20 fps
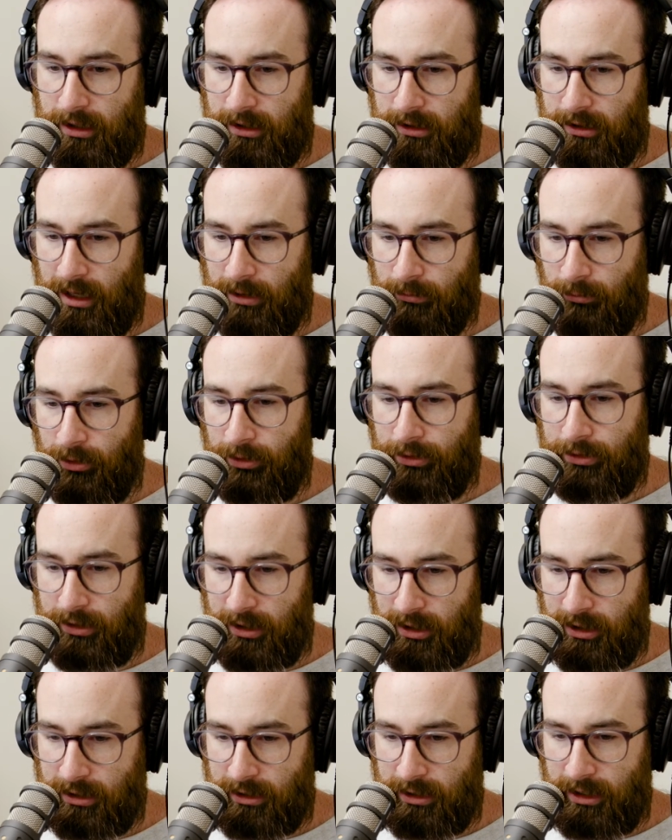they want
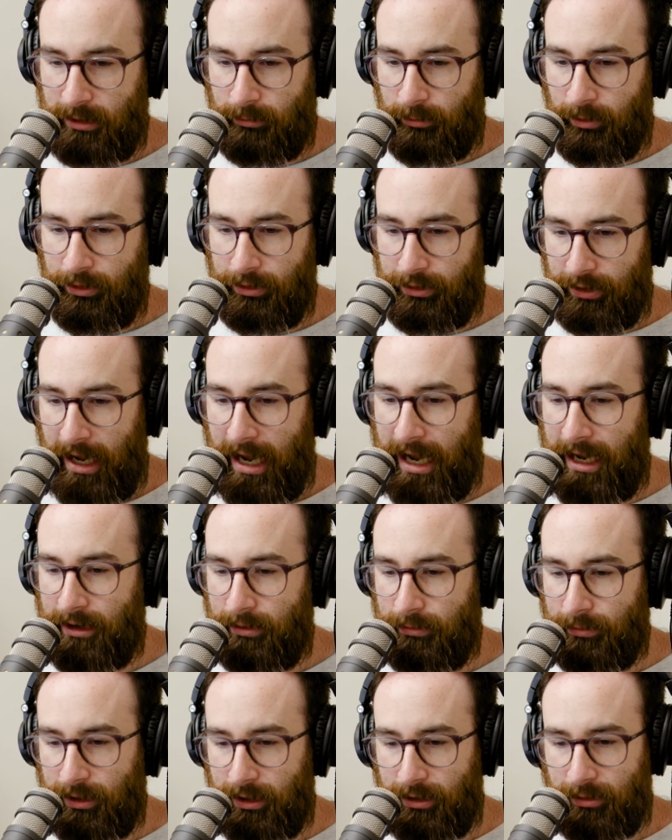this and they want that,
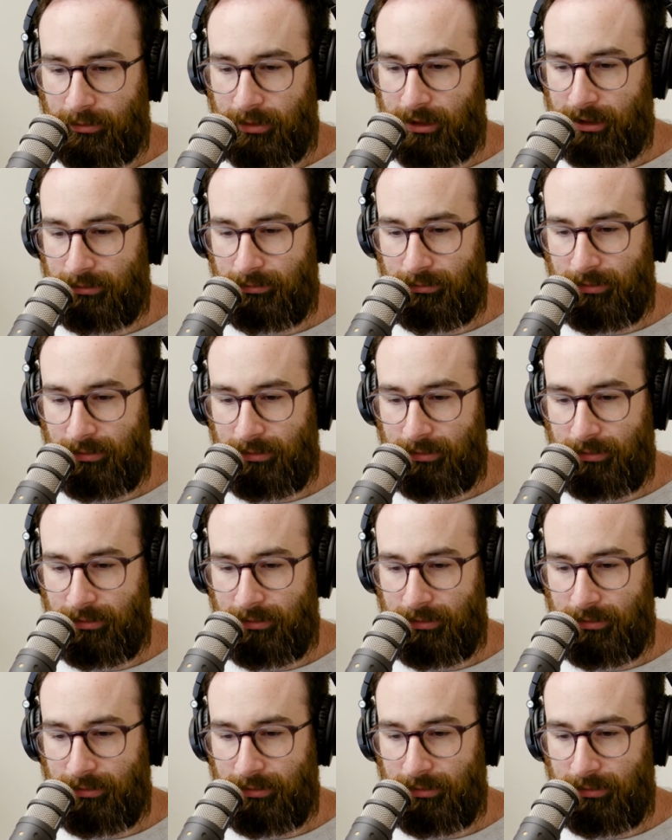but I'm like,